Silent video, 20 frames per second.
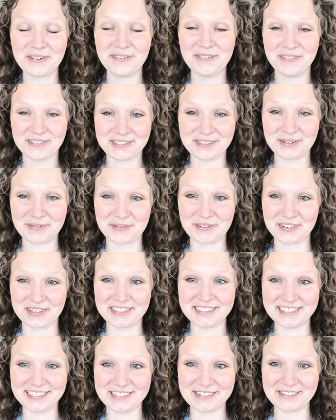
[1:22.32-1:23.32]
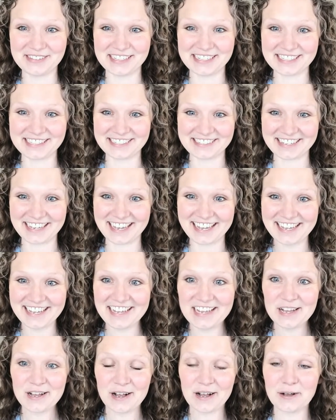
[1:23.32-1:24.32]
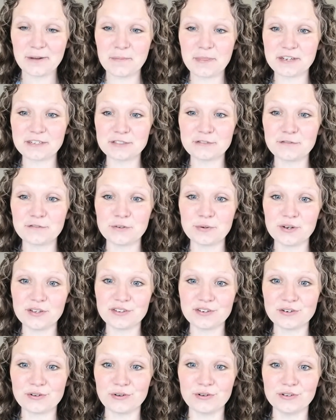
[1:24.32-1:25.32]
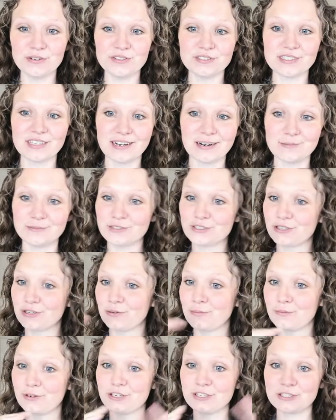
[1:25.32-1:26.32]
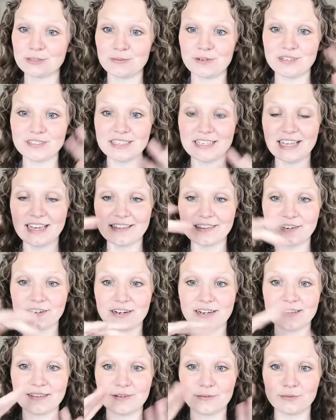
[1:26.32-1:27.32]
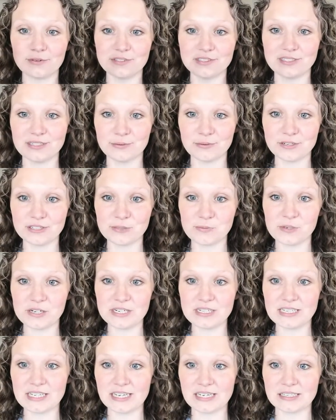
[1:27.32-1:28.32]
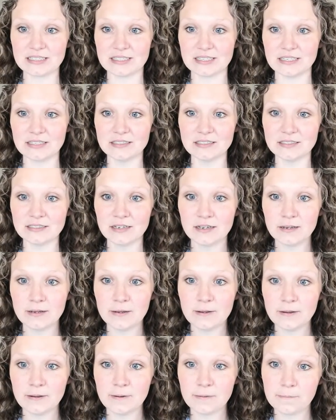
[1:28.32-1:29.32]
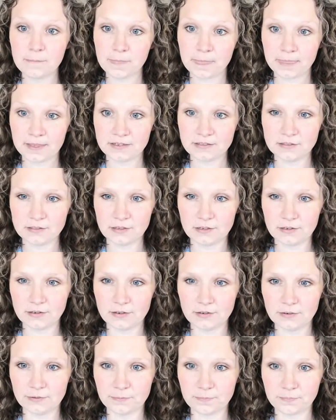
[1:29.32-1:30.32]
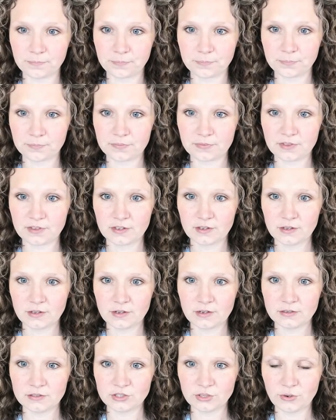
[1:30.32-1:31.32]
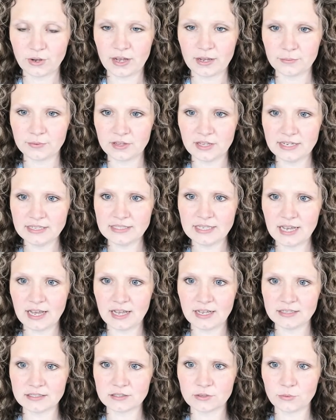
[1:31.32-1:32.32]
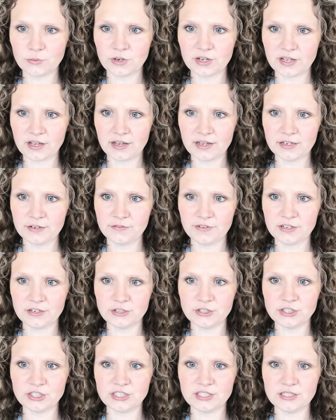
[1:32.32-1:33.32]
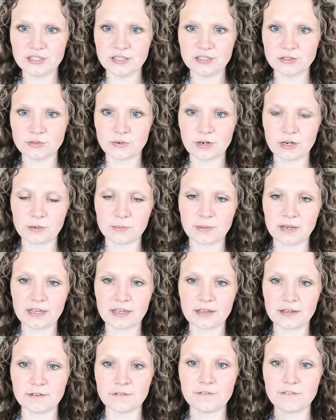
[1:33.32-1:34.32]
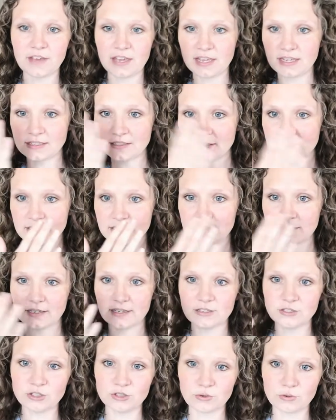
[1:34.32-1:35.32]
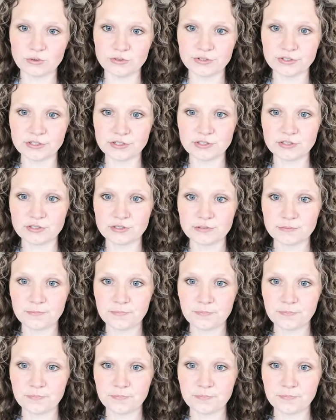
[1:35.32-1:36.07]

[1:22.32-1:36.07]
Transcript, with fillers: so I'm going to do this, okay? Um, there's a few other goals, and I'm just going to merge them all together, and then we'll see where spirit takes us. So, so I would like to ask what kind of energy is around my face and shoulders